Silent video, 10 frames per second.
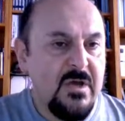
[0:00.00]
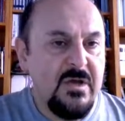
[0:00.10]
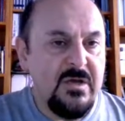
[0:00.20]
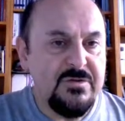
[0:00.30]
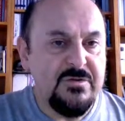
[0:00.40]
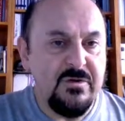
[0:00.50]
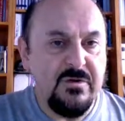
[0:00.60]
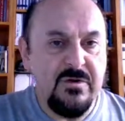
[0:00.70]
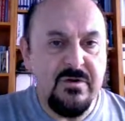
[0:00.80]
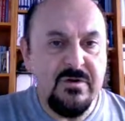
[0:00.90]

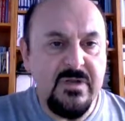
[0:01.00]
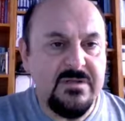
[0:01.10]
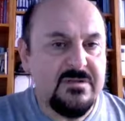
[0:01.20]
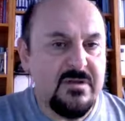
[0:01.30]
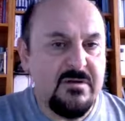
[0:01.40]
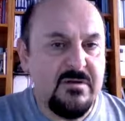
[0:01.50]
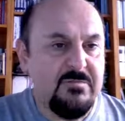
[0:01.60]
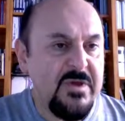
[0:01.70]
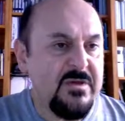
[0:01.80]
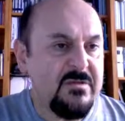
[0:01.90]
So let's
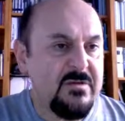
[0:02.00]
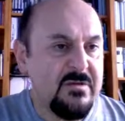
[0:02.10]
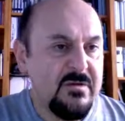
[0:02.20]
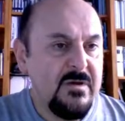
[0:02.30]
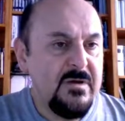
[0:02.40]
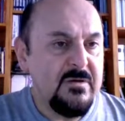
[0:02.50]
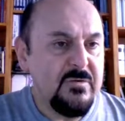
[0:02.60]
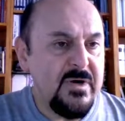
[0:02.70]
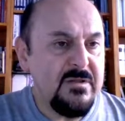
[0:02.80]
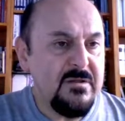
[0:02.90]
make it
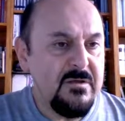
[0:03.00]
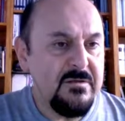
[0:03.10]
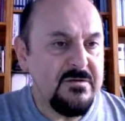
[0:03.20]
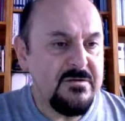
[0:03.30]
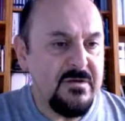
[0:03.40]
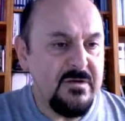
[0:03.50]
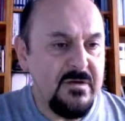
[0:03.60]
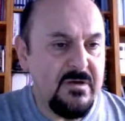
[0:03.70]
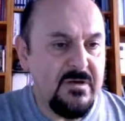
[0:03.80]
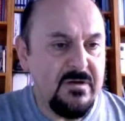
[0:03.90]
run this
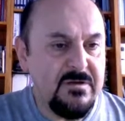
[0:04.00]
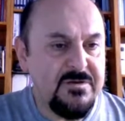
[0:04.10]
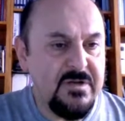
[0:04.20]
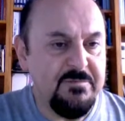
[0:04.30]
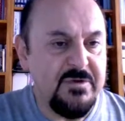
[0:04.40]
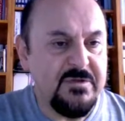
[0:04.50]
snippet.